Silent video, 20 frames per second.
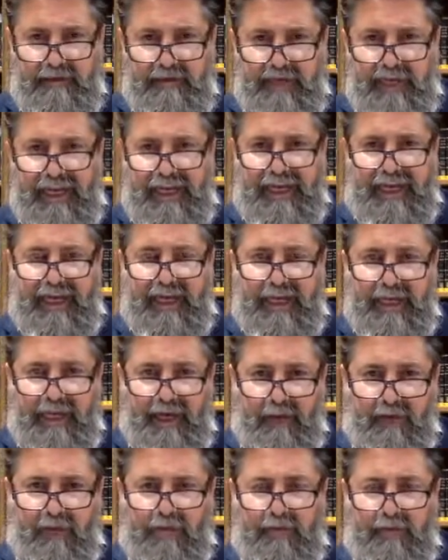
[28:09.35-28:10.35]

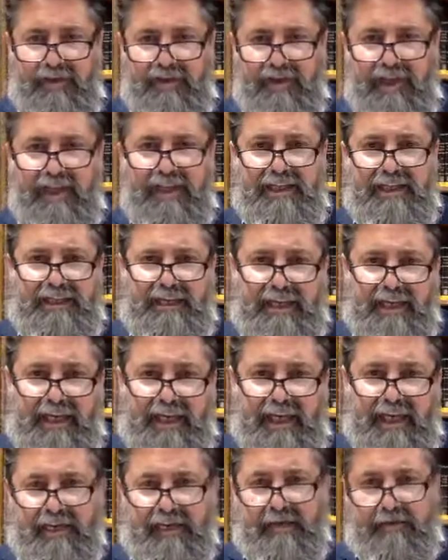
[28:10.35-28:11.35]
Elkanah will be jealous
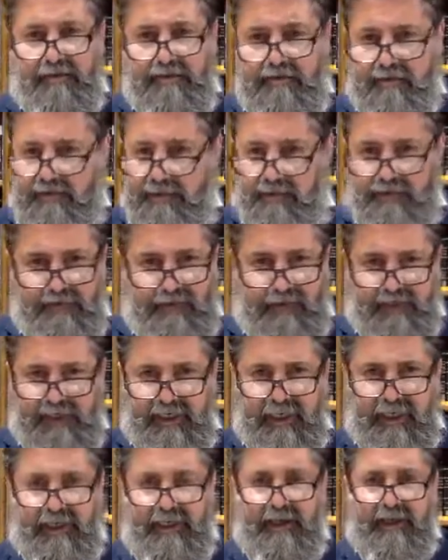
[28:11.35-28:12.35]
again because he was very
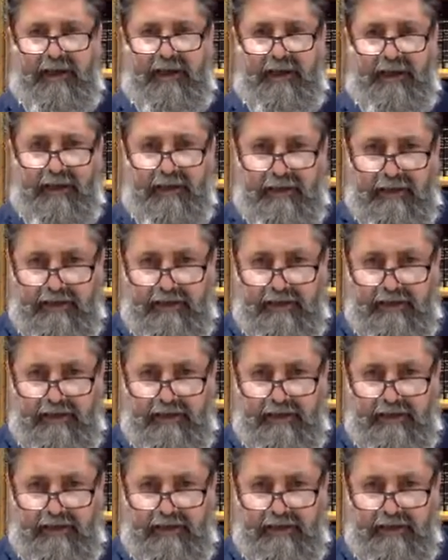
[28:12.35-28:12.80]
kanai.